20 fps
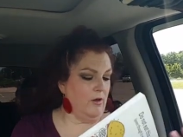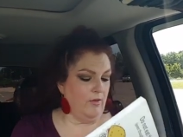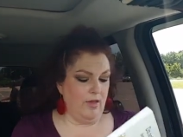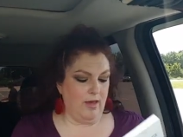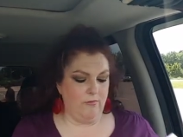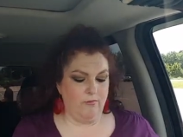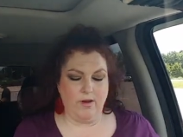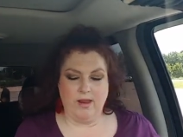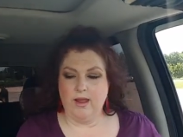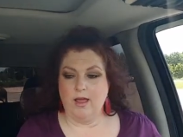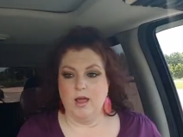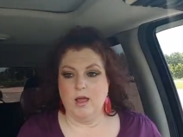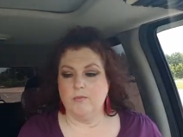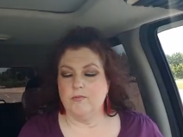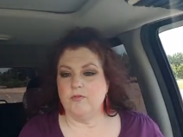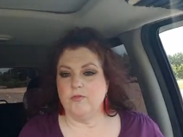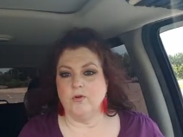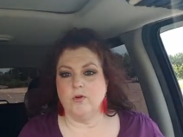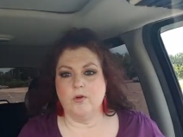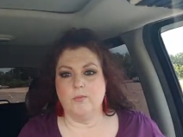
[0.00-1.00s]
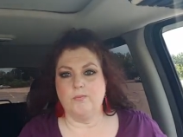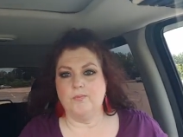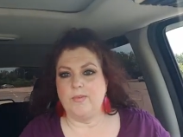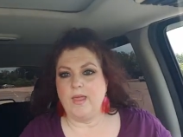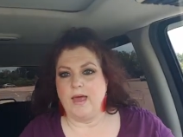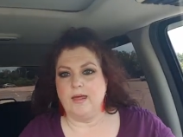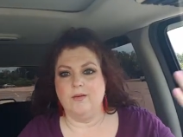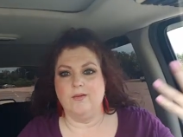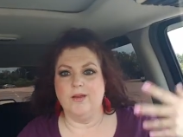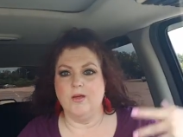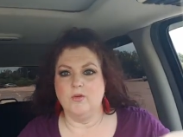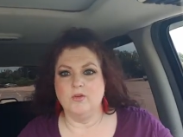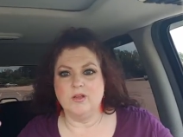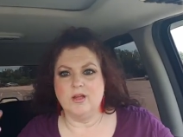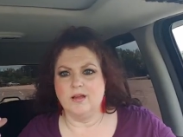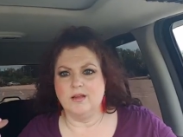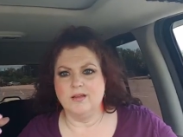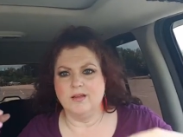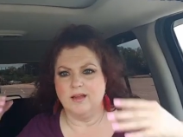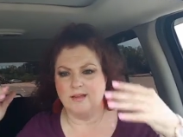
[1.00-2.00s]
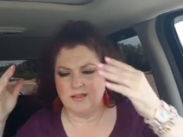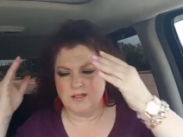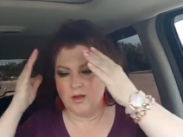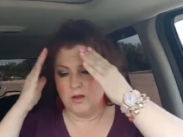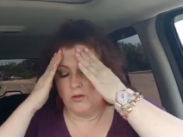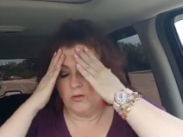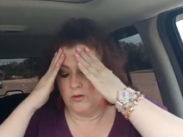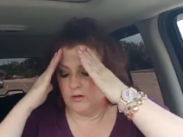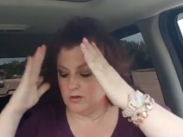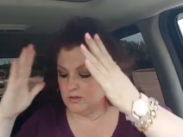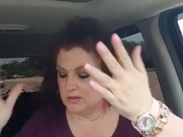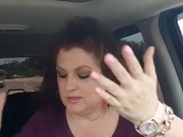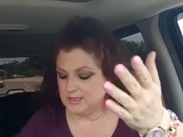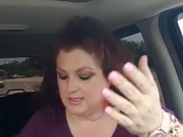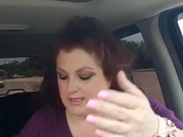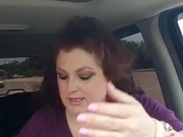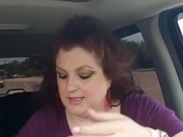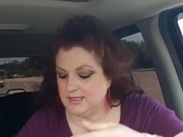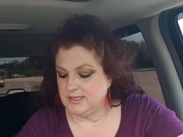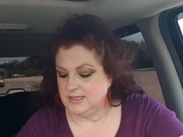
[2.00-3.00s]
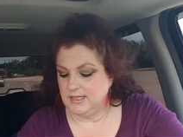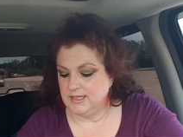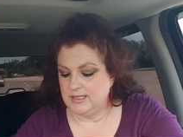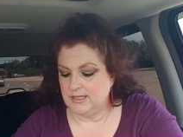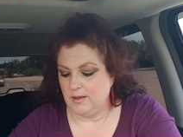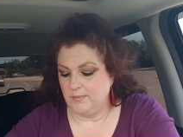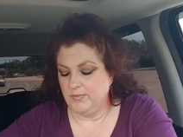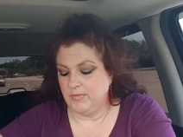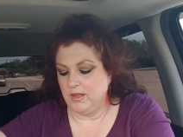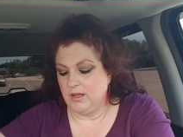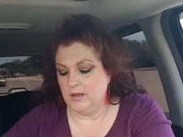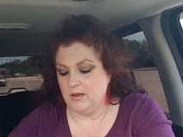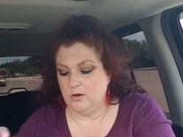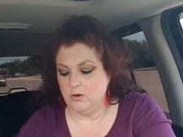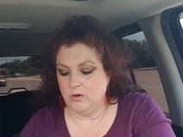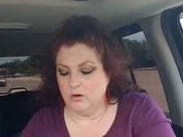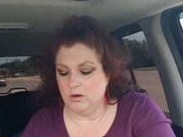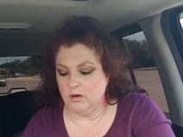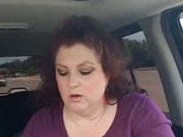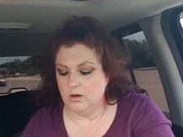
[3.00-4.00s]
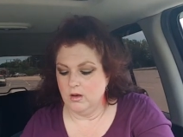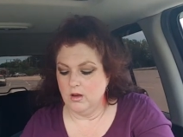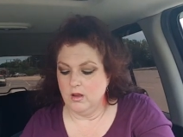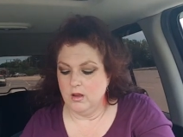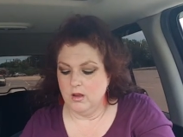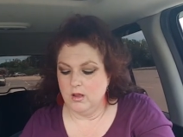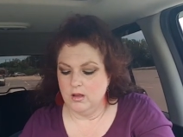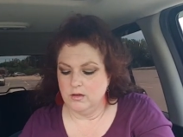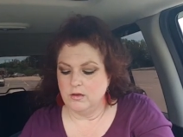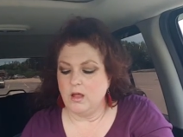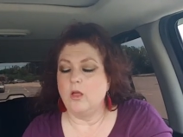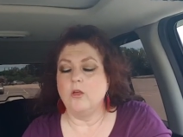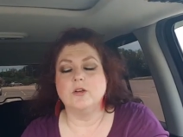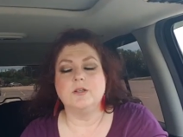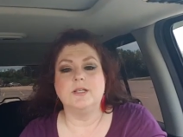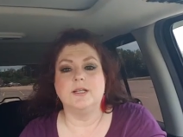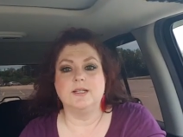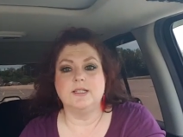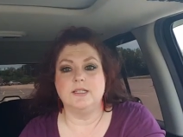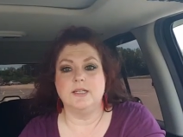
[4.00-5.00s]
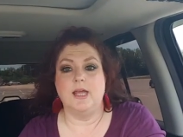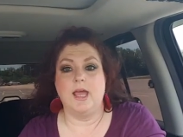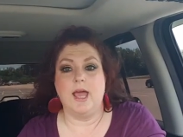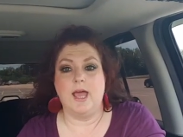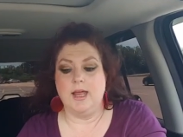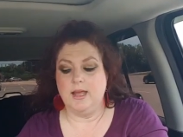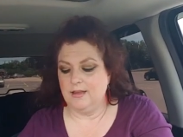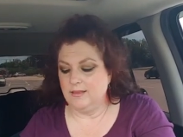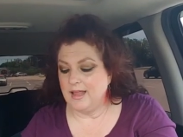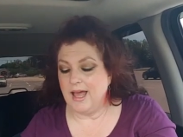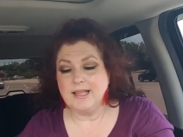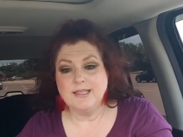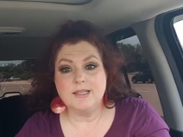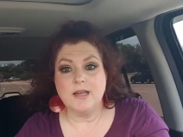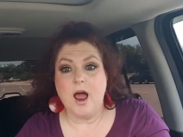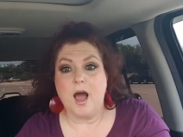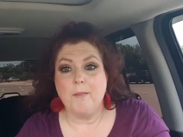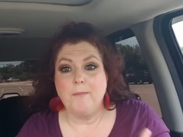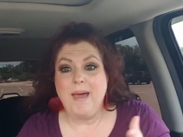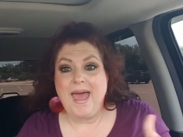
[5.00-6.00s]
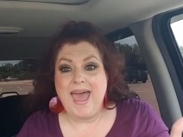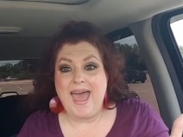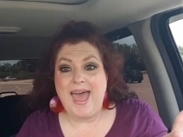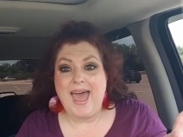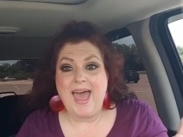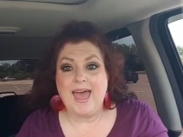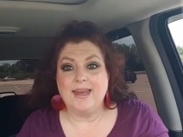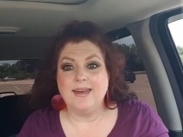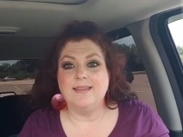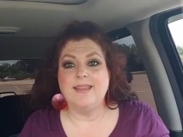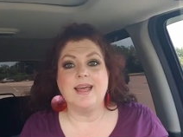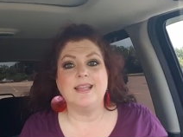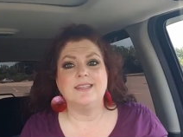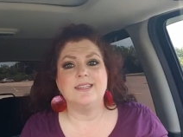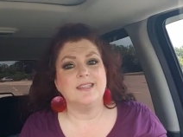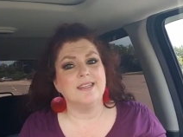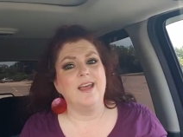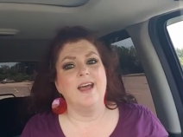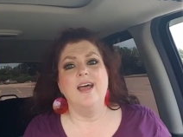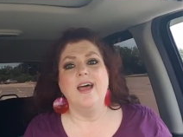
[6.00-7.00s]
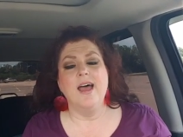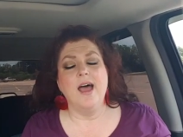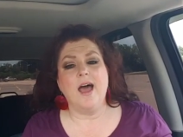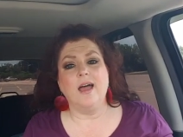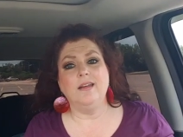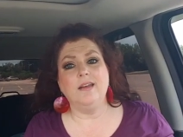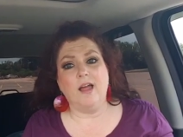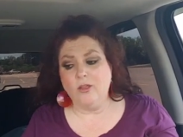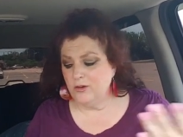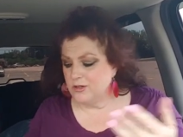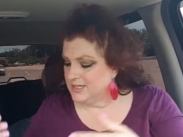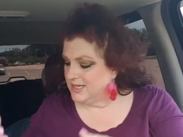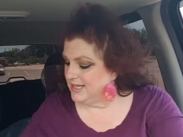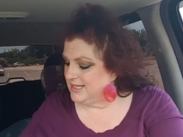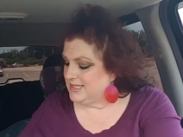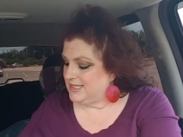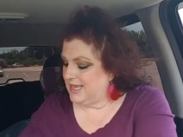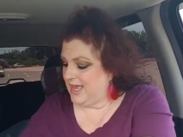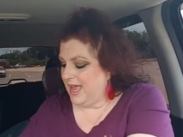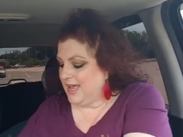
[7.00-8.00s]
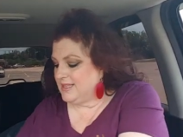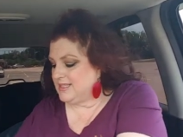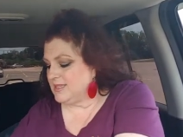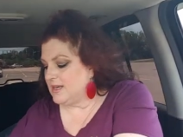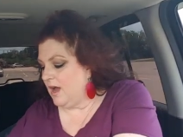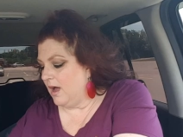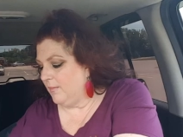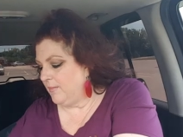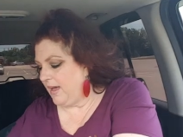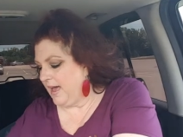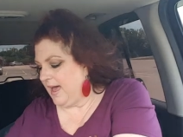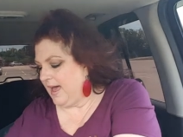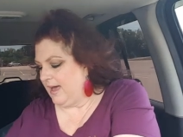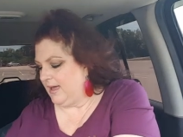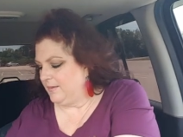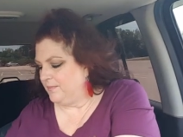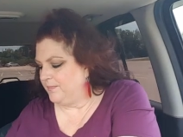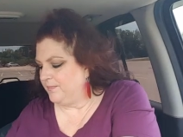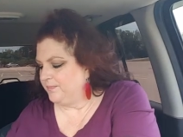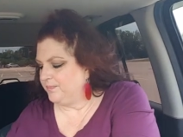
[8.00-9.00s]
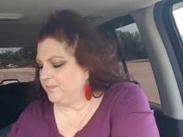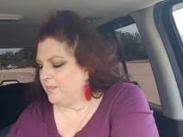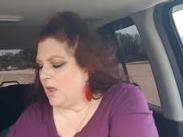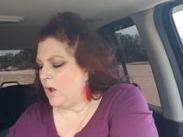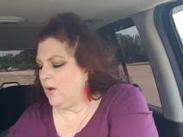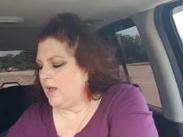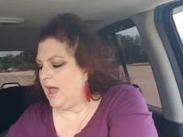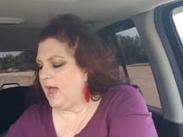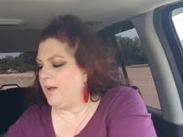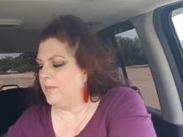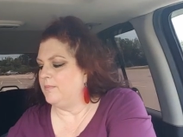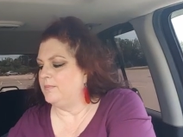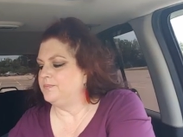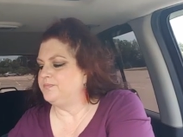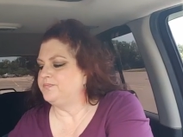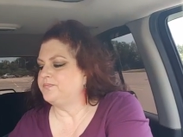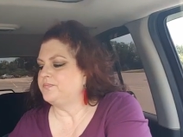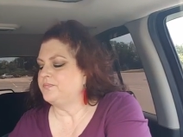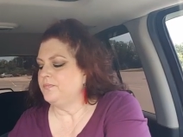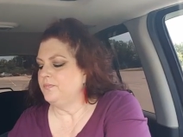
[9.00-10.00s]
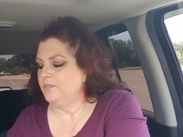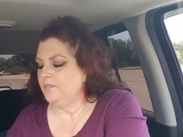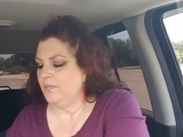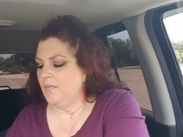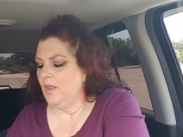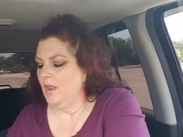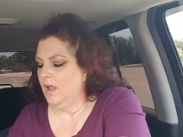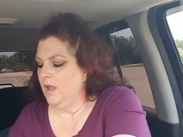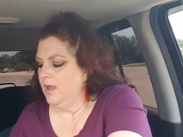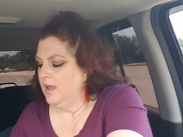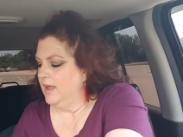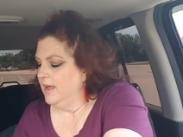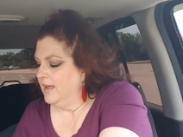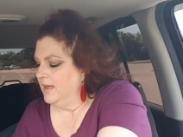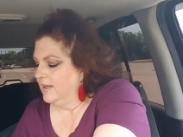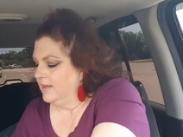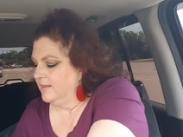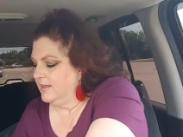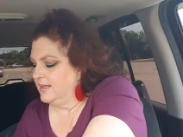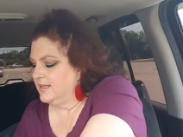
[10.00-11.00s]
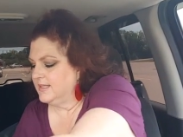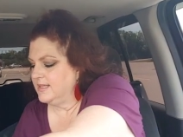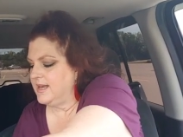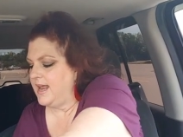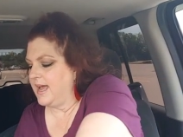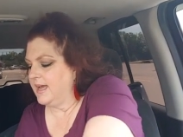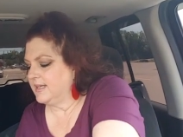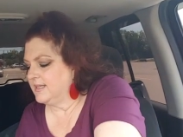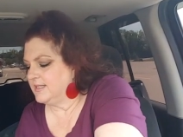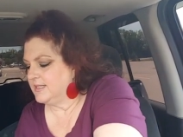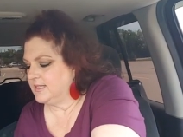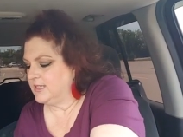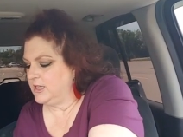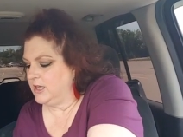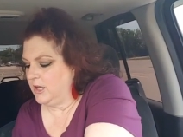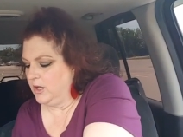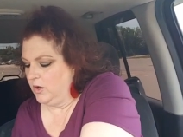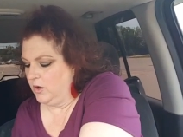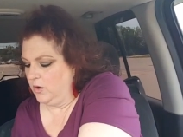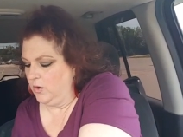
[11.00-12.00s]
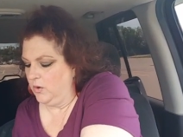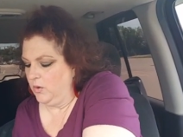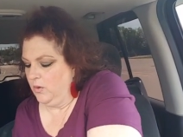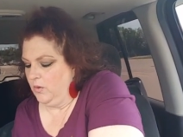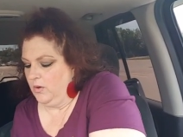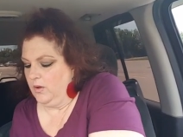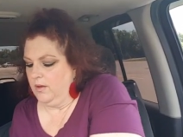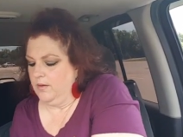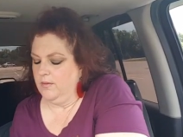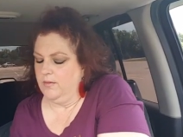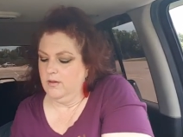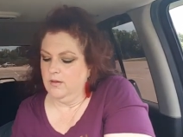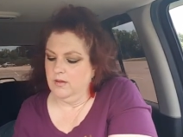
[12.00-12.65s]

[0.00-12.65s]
know they ring up for, I don't know, a dollar sixty something or dollar sixty-eight. That's not bad. That's a dollar sixty eight is not bad. Okay. These next two.